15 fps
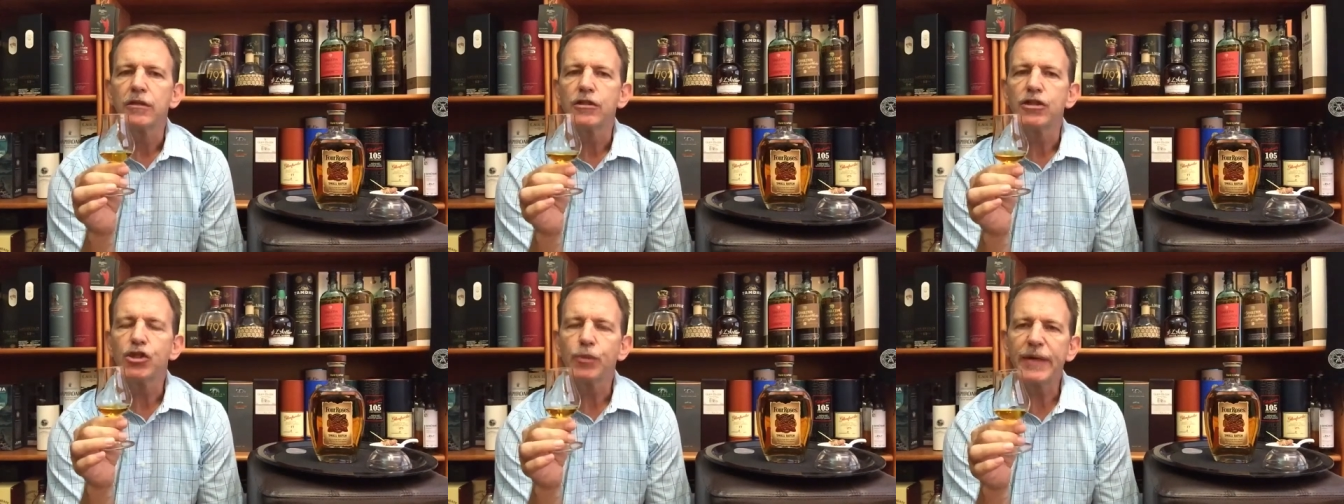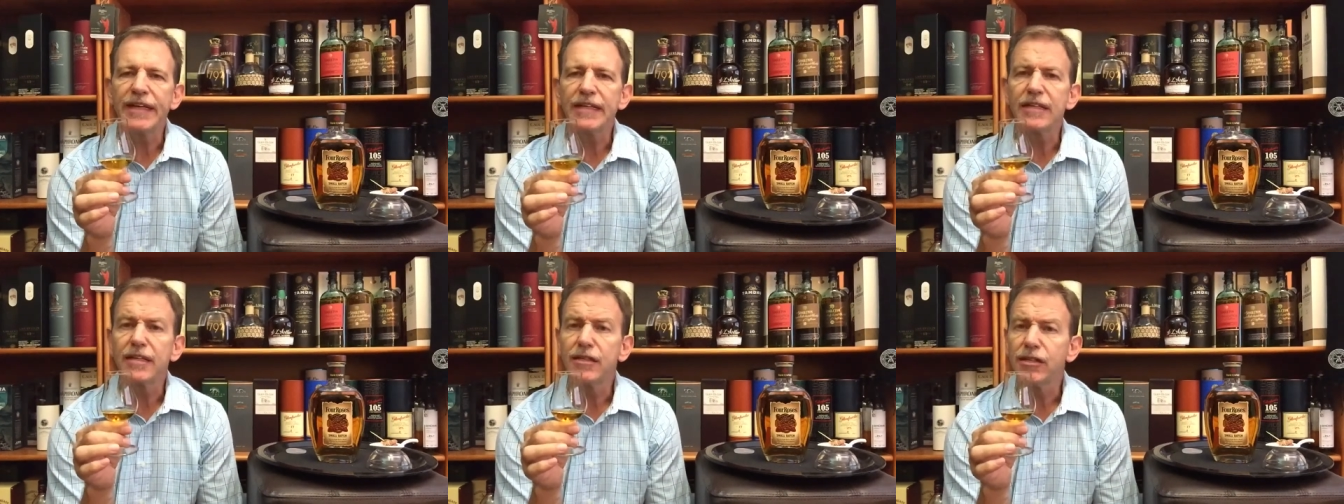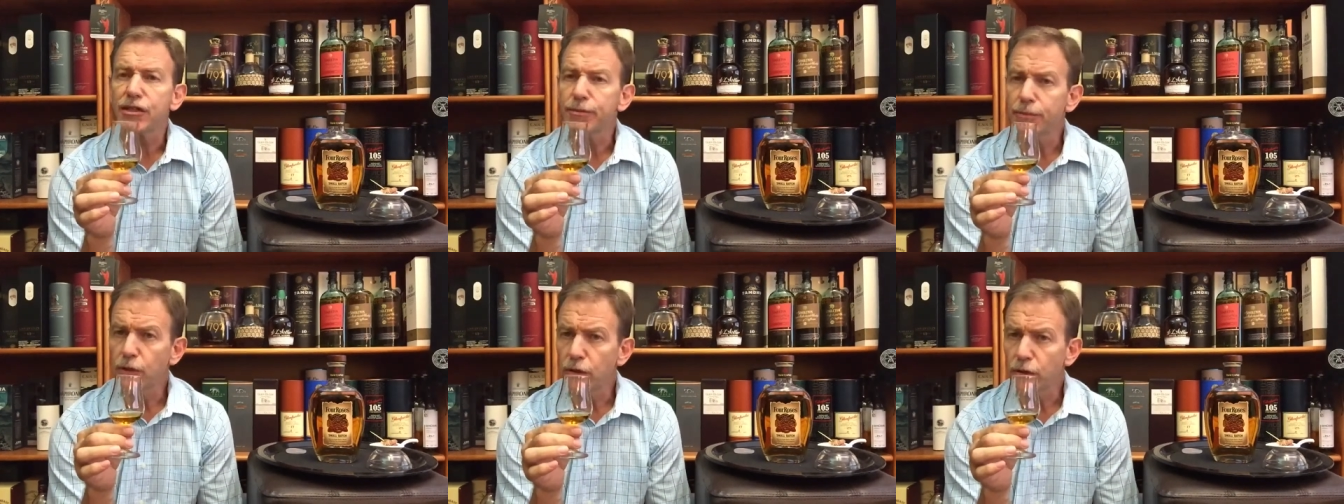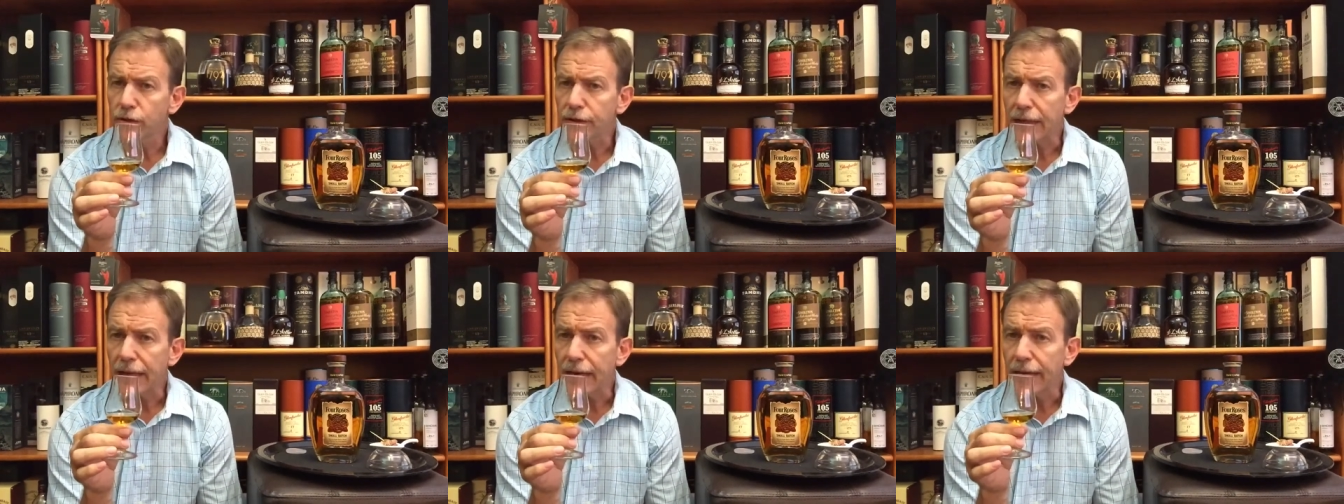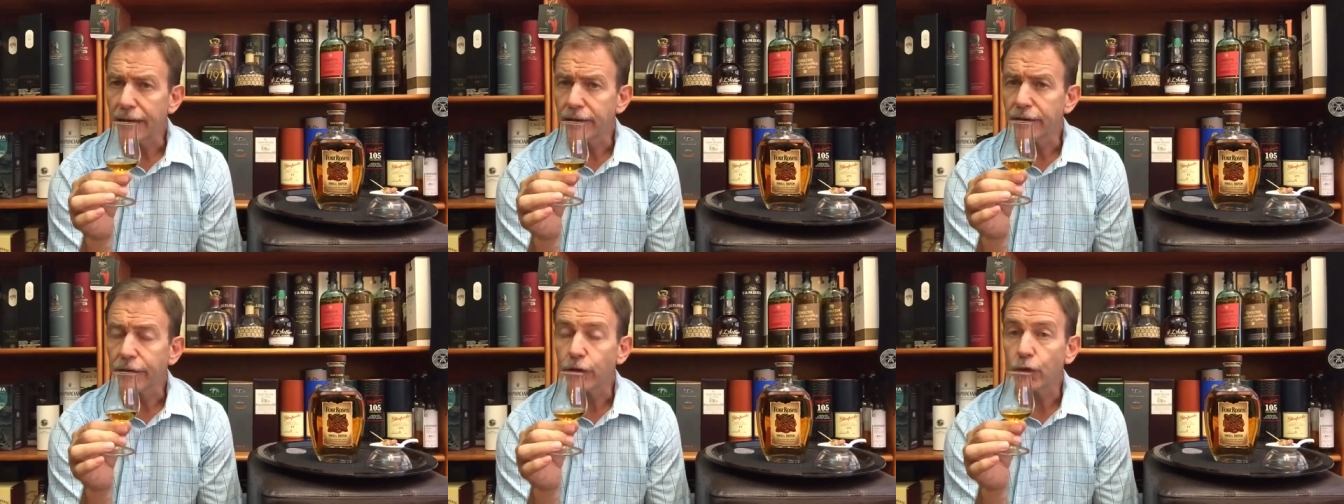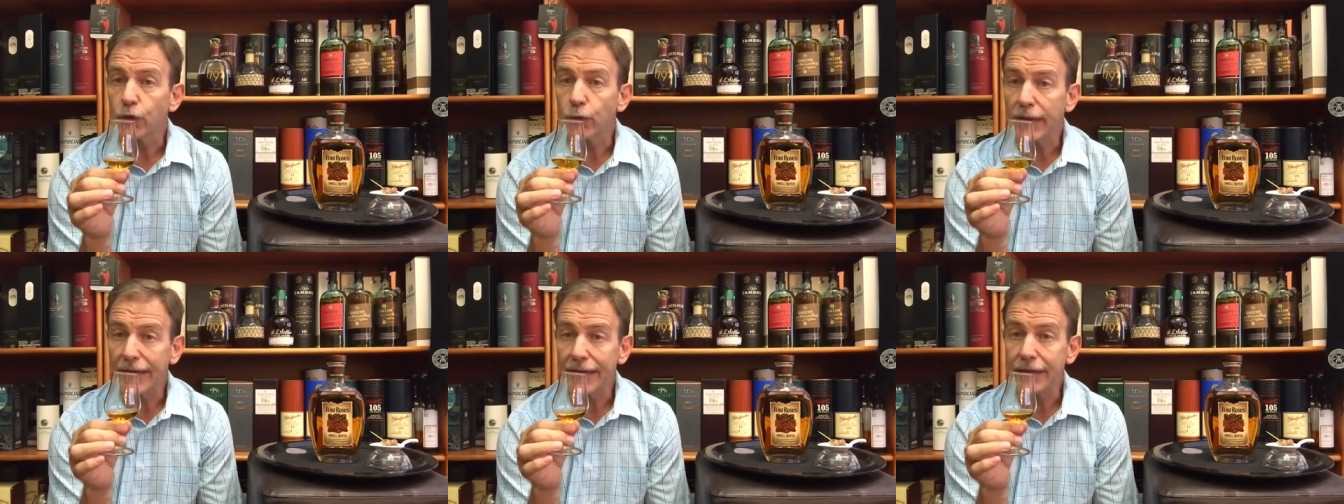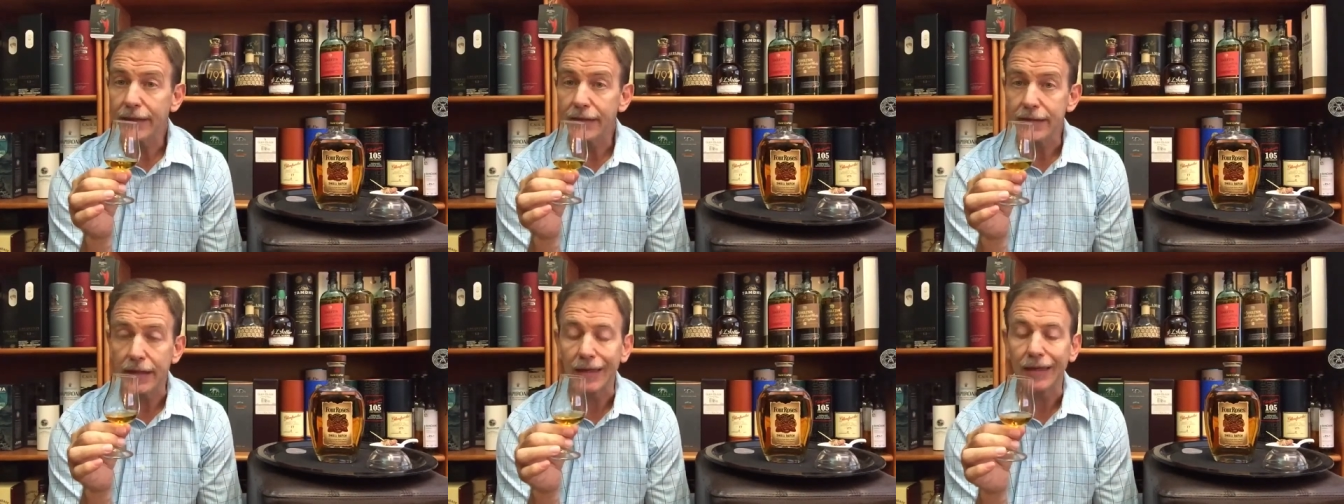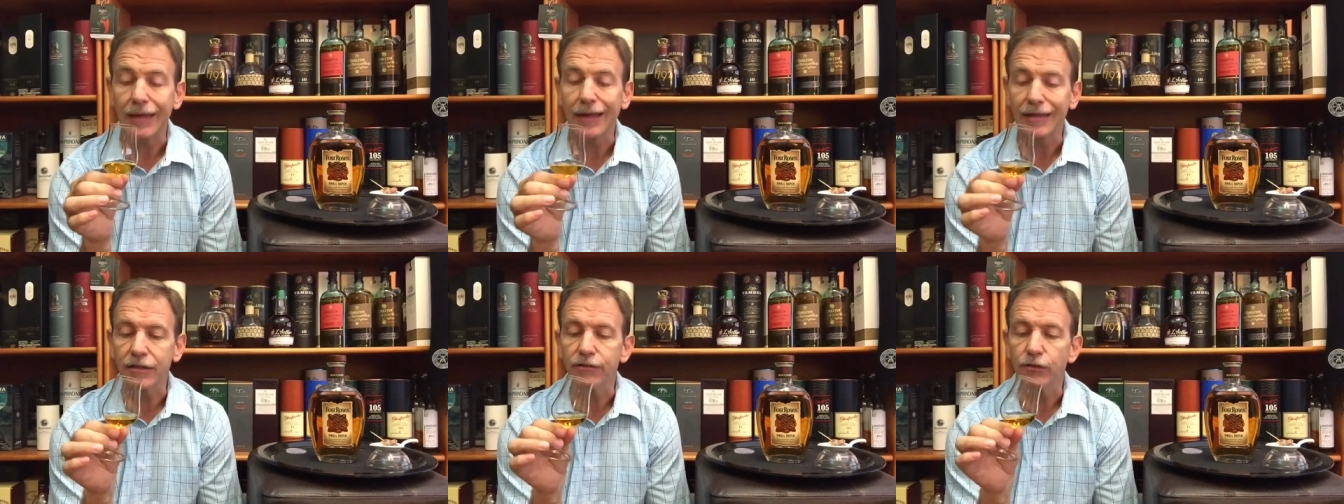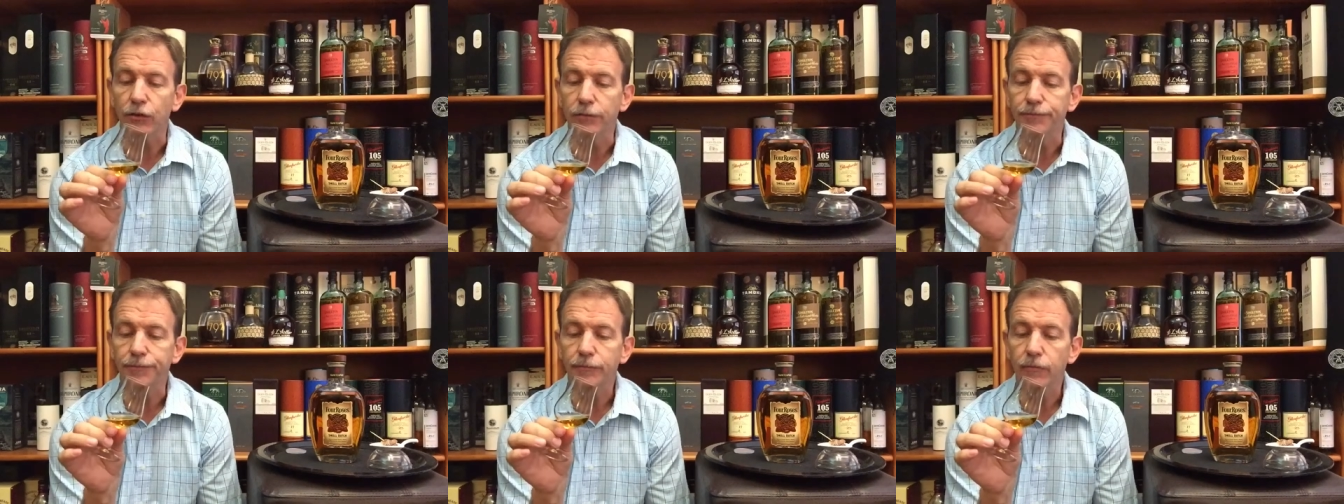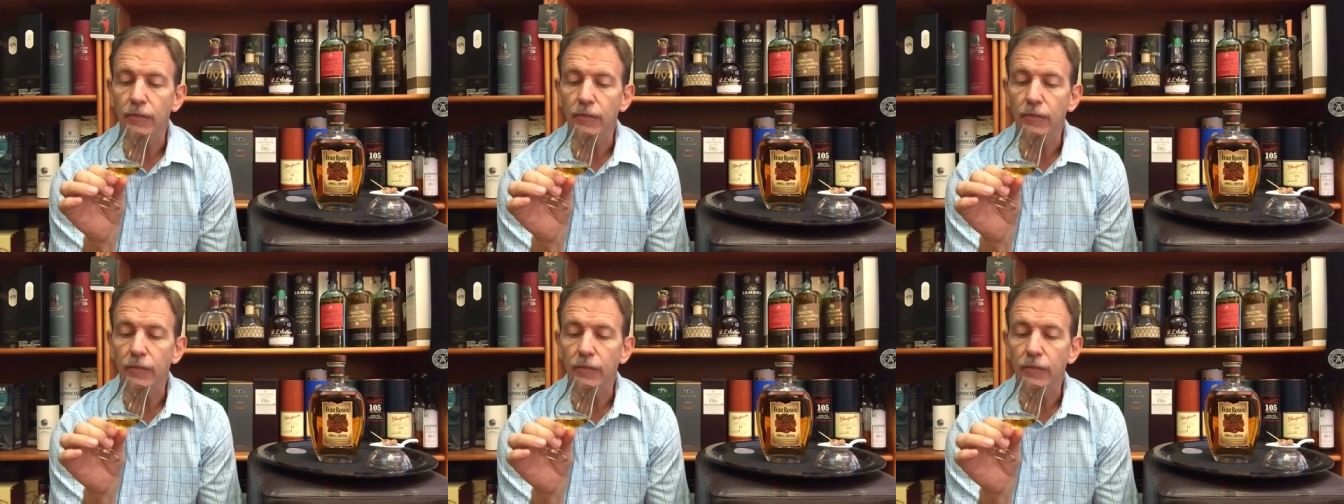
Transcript: sweet, smooth, and really delightful.